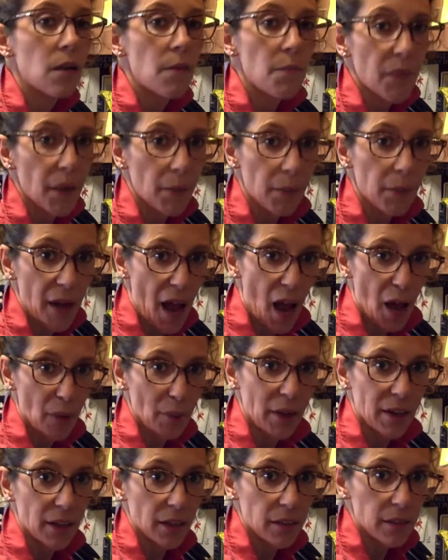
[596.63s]
I'm going to add
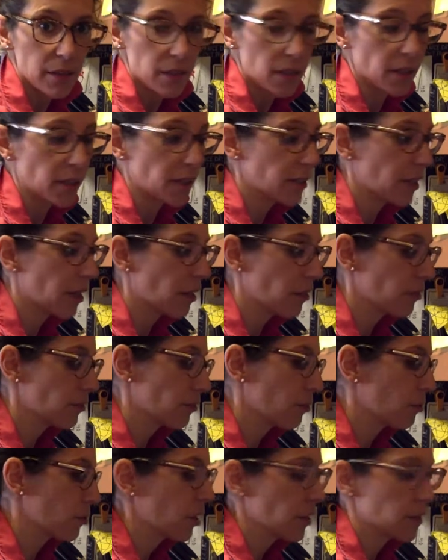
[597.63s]
my nuts in it. Now,
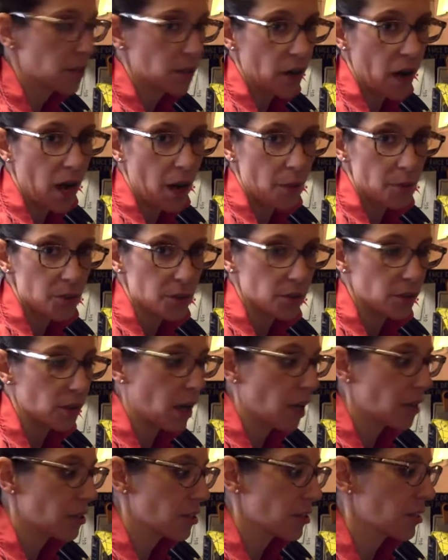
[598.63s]
those nuts are optional.
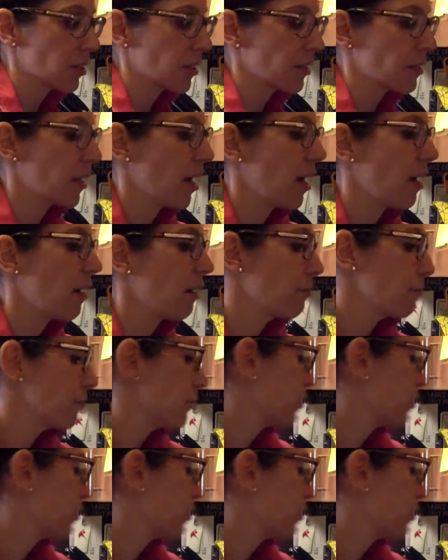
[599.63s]
I just like to have